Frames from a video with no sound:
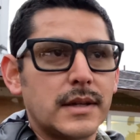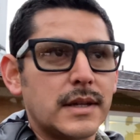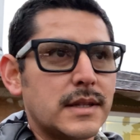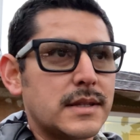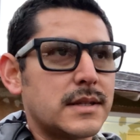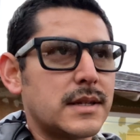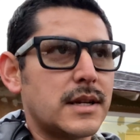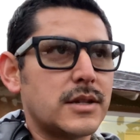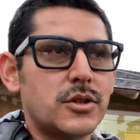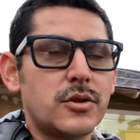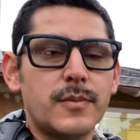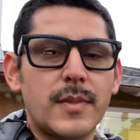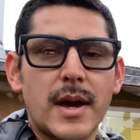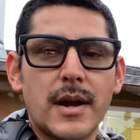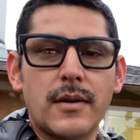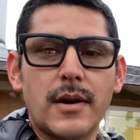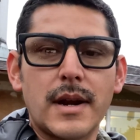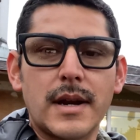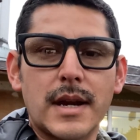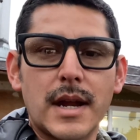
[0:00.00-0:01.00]
It's not too bad
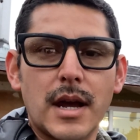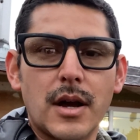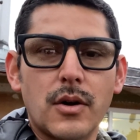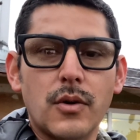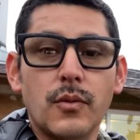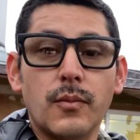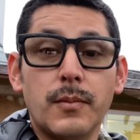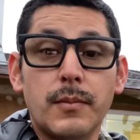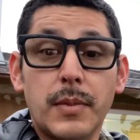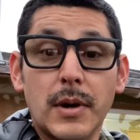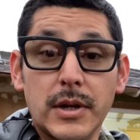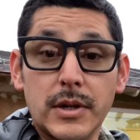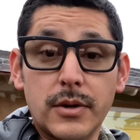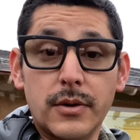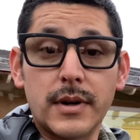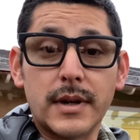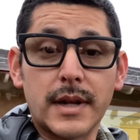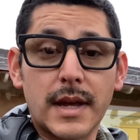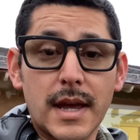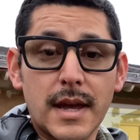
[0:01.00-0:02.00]
right now, but
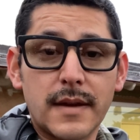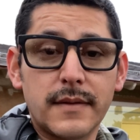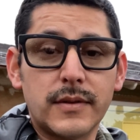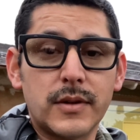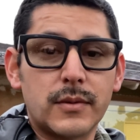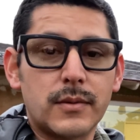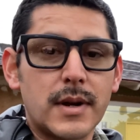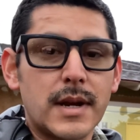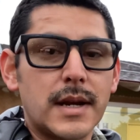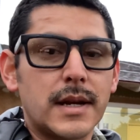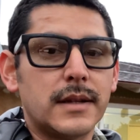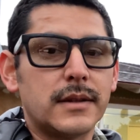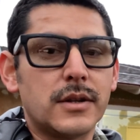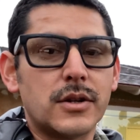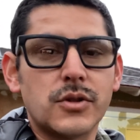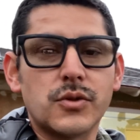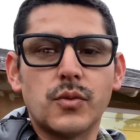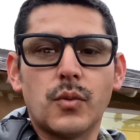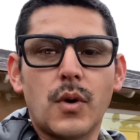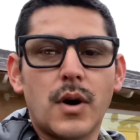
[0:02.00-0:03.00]
during a heavy rain,
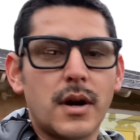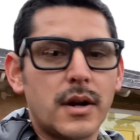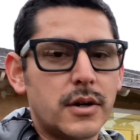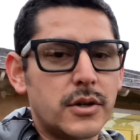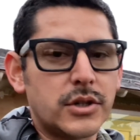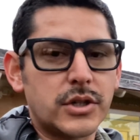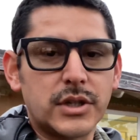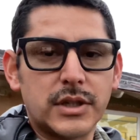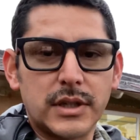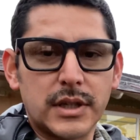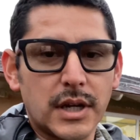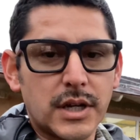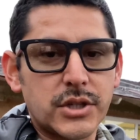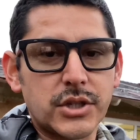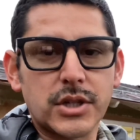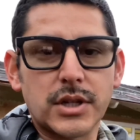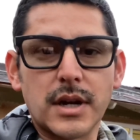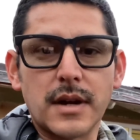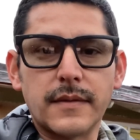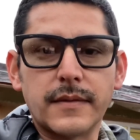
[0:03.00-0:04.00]
there's water
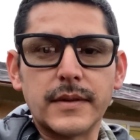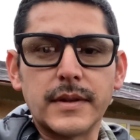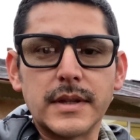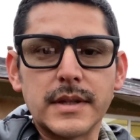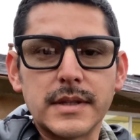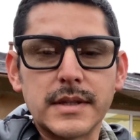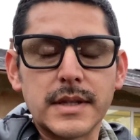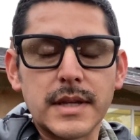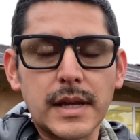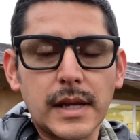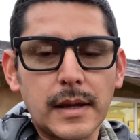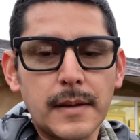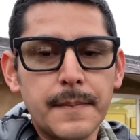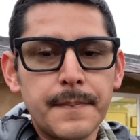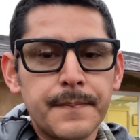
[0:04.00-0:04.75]
gushing off of this thing.